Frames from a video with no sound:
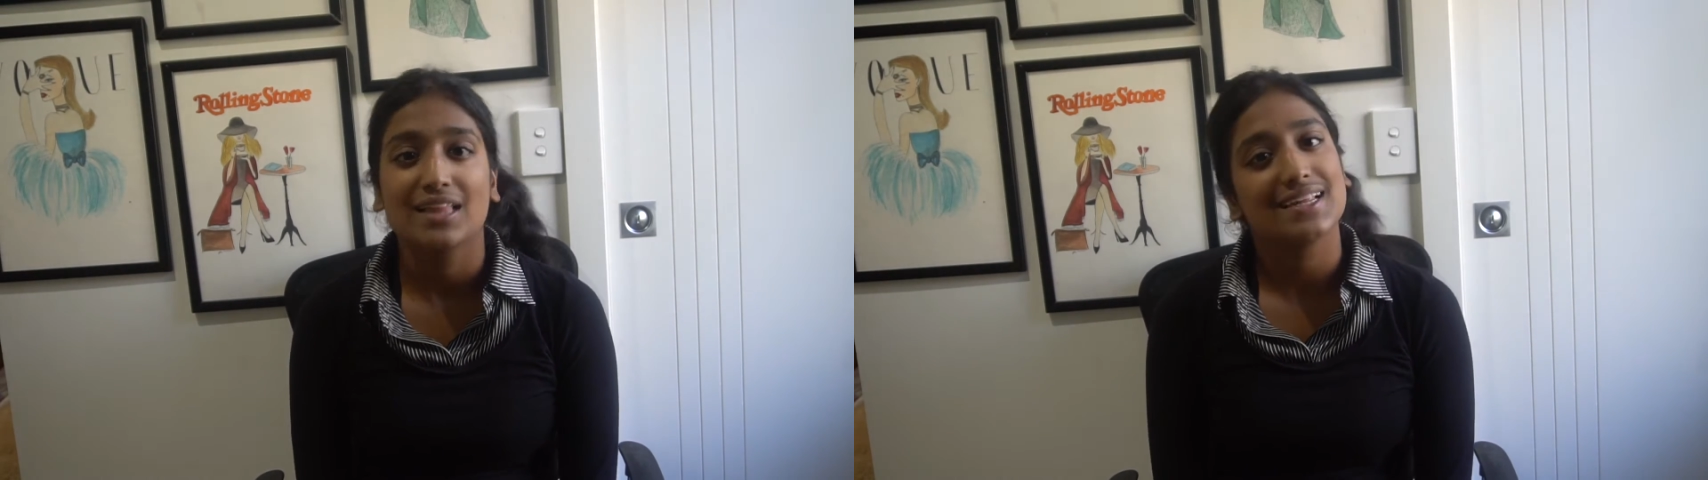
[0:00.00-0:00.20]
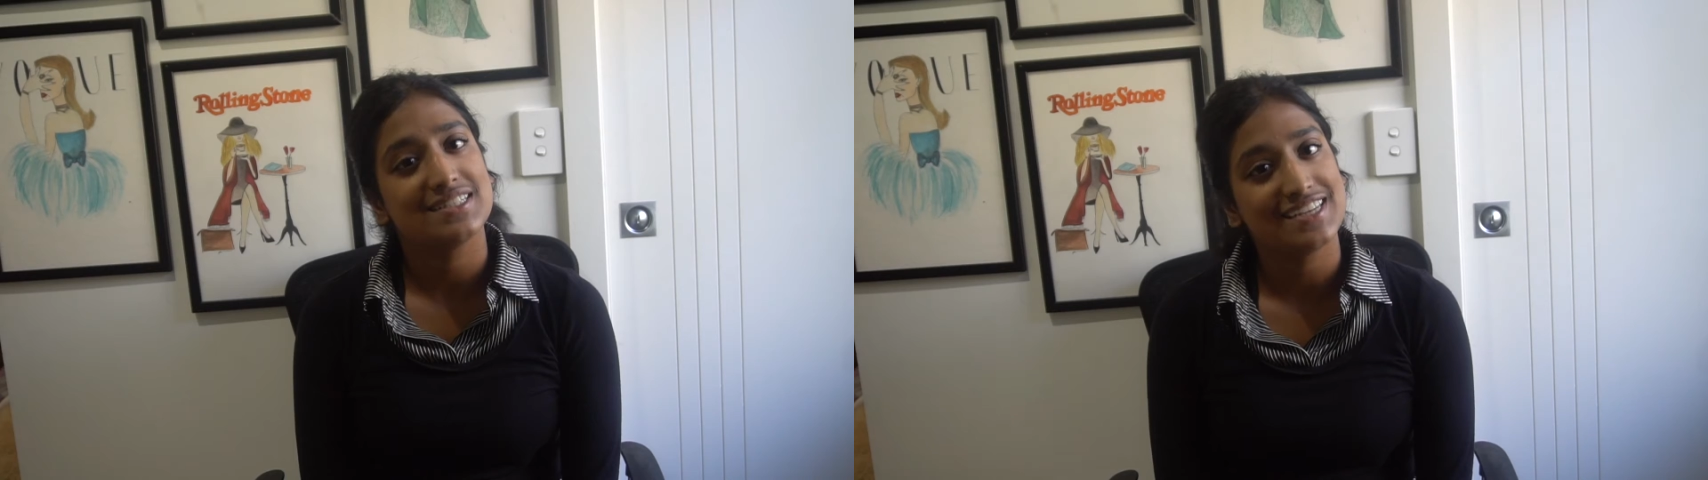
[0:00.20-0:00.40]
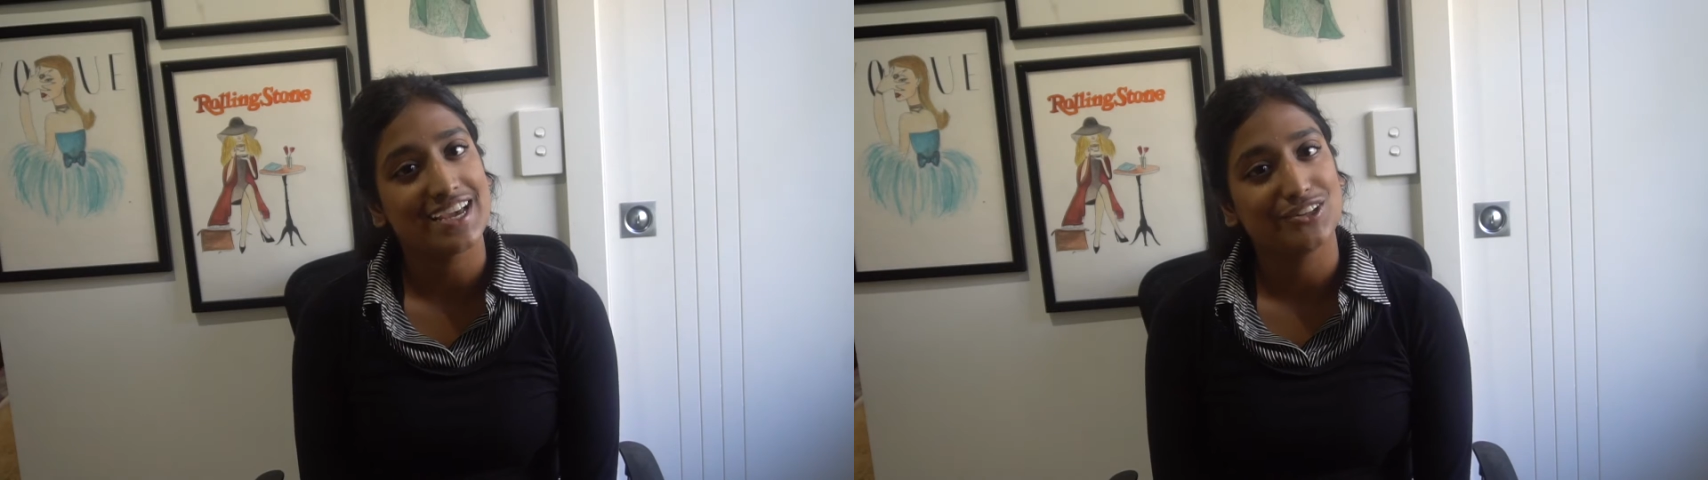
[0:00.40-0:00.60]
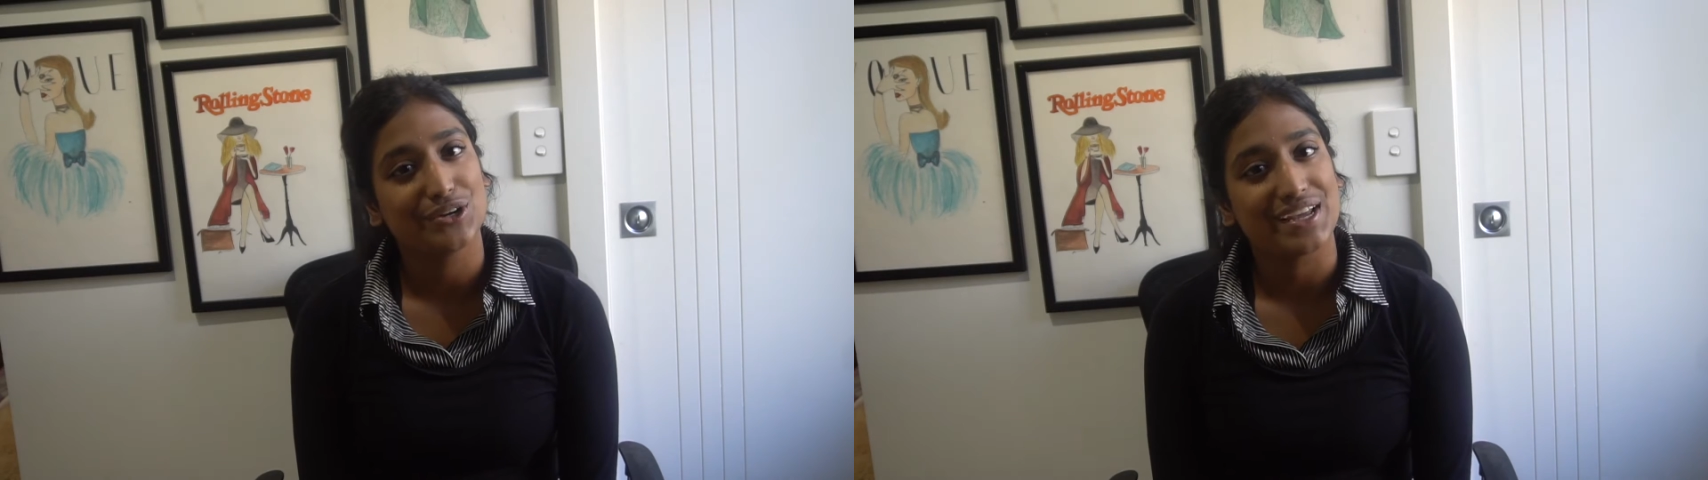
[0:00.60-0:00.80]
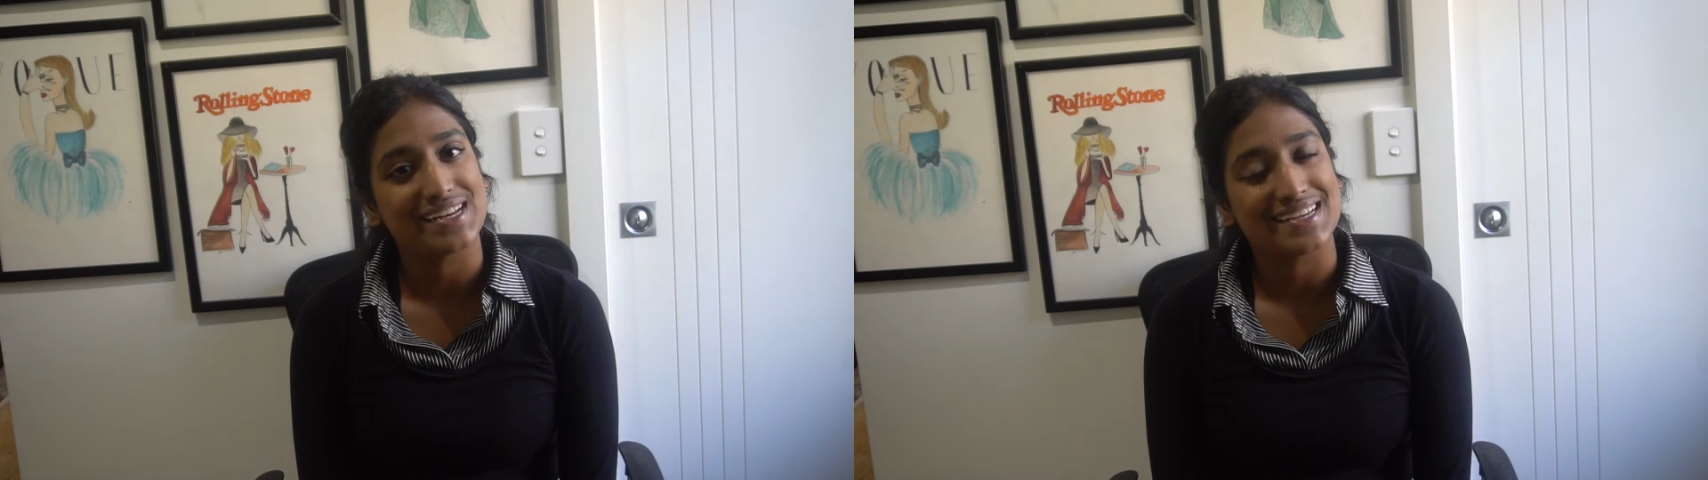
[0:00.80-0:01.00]
Let's take a
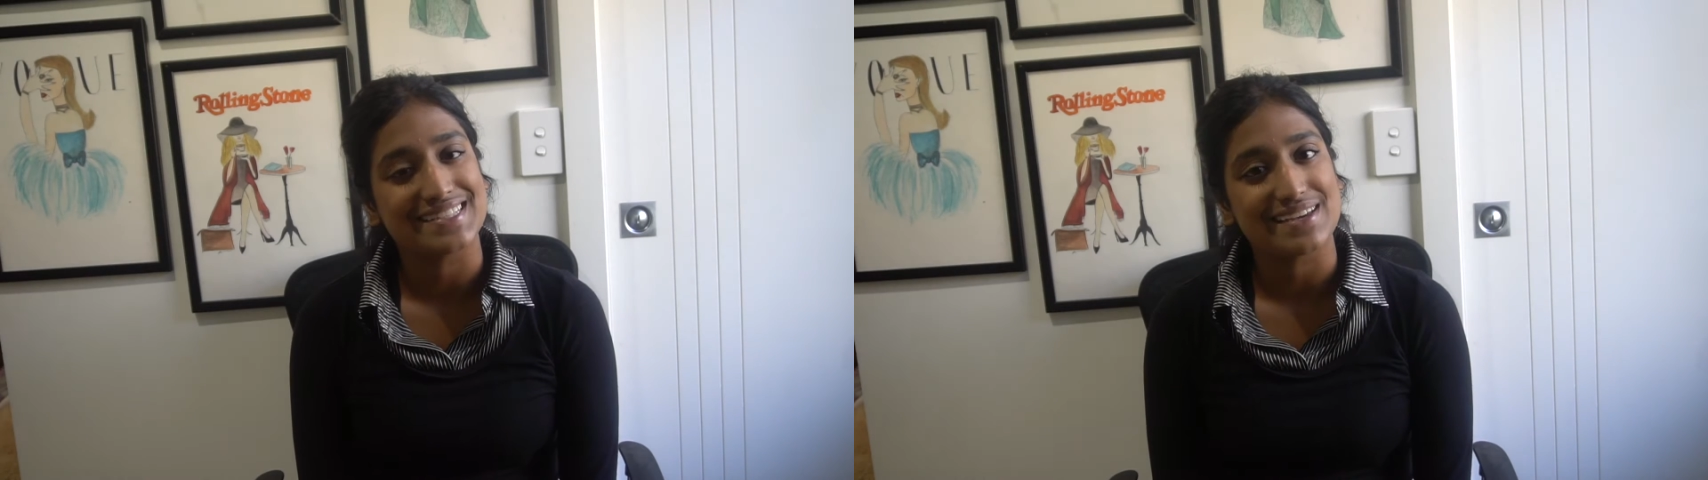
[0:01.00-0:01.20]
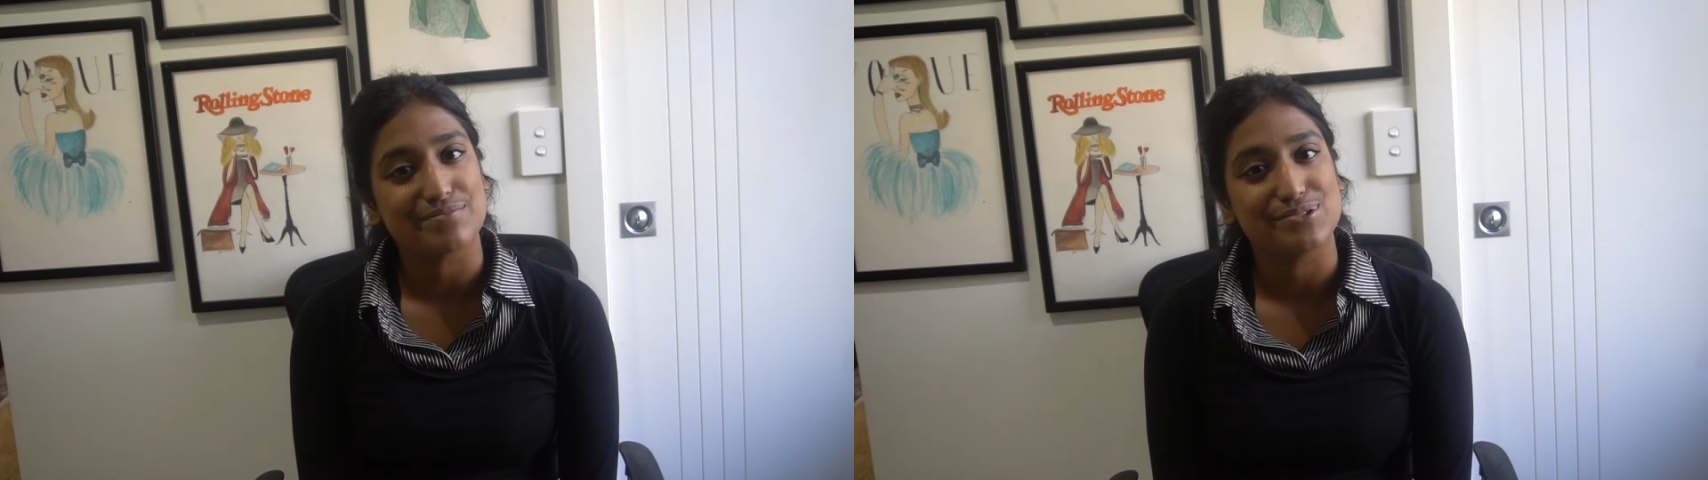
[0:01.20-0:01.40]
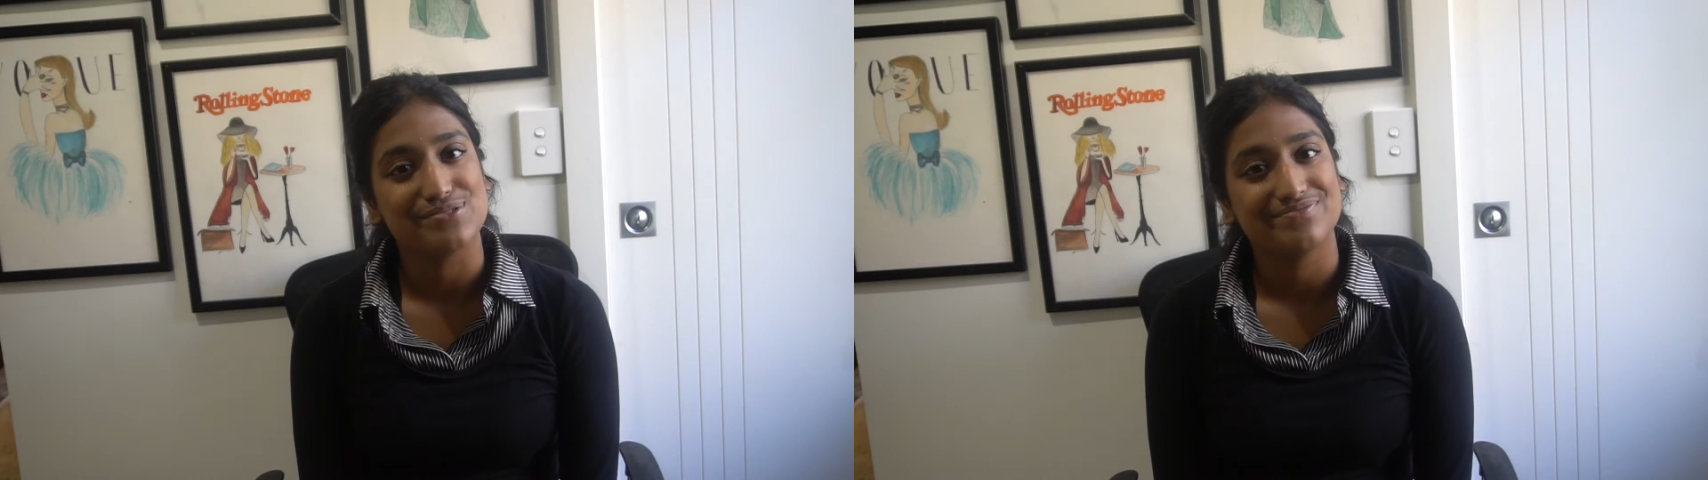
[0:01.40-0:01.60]
look at an example.